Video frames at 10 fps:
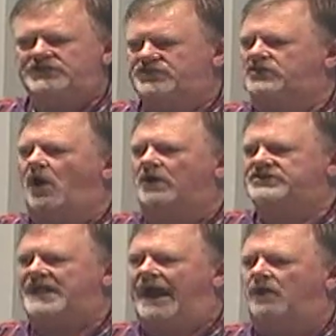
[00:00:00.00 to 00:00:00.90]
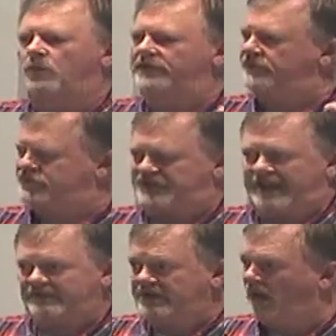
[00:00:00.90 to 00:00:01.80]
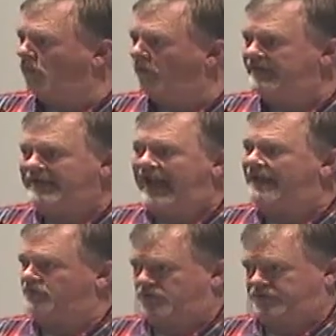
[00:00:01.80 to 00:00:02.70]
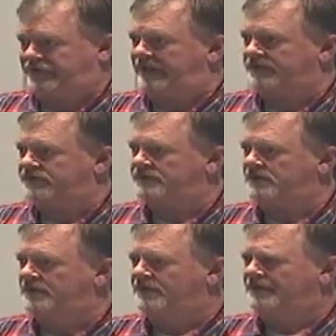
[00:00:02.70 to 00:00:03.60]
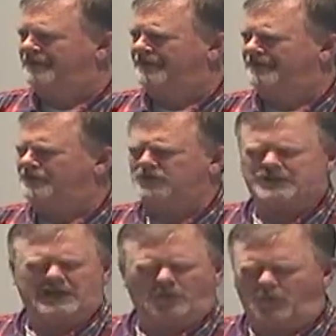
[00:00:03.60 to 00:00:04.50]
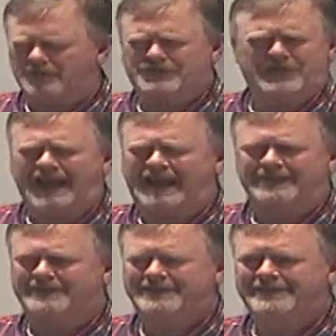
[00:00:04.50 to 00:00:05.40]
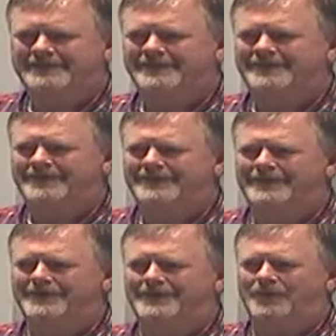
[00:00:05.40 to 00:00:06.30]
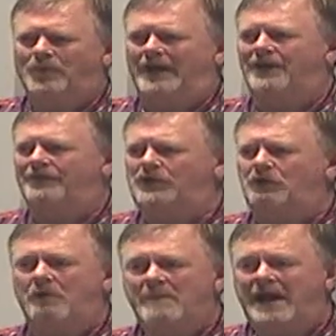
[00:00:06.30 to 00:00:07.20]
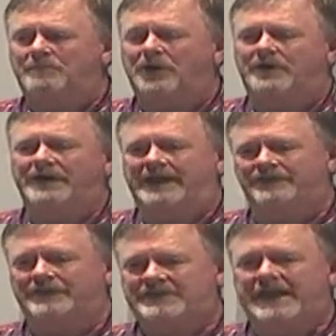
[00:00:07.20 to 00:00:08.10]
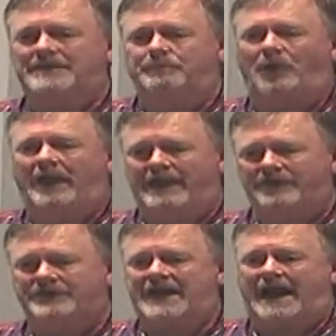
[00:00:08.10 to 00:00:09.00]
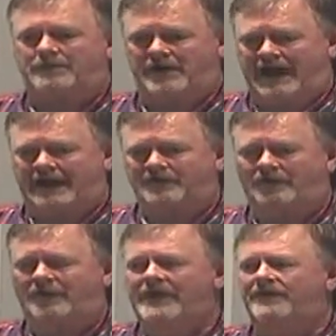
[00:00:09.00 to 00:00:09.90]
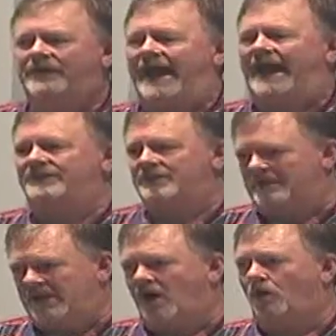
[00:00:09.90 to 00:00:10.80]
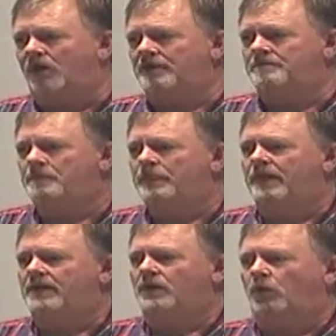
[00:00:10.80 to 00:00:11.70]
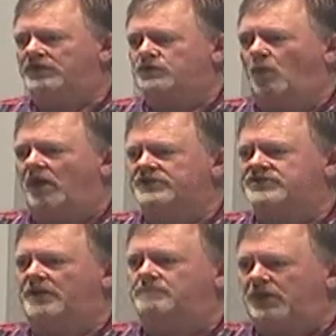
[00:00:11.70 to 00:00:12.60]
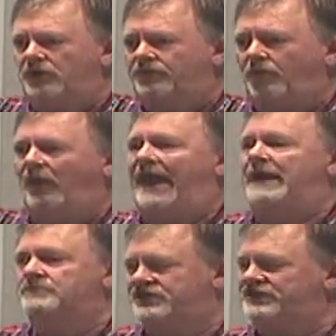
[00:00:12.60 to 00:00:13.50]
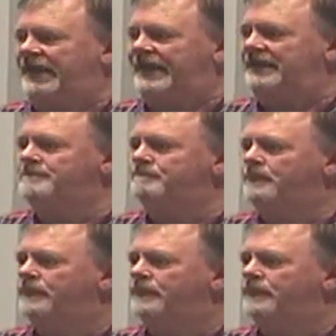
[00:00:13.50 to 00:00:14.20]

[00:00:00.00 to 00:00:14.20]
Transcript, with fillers: he starts out with the seven golden candlesticks. You'll say, well, what's that? Well, if you remember, in the temple and the tabernacle, they had the Menorah, which was a beautiful lampstand,